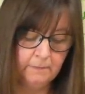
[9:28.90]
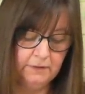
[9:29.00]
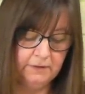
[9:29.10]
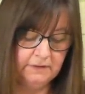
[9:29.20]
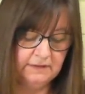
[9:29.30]

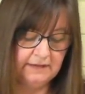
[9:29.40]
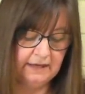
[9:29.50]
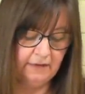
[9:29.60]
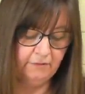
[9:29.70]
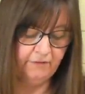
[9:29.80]
And you can see
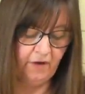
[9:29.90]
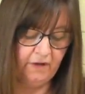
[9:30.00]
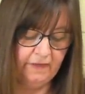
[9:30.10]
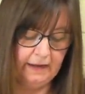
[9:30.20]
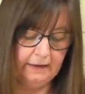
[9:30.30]
how
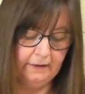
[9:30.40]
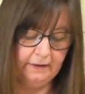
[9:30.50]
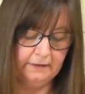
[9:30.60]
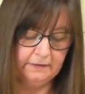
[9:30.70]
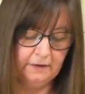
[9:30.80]
fine that
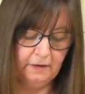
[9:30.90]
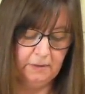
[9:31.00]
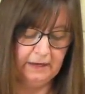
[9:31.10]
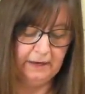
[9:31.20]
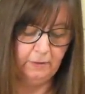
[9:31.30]
line is
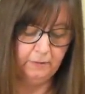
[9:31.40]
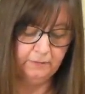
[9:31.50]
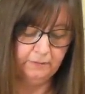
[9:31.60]
coming out.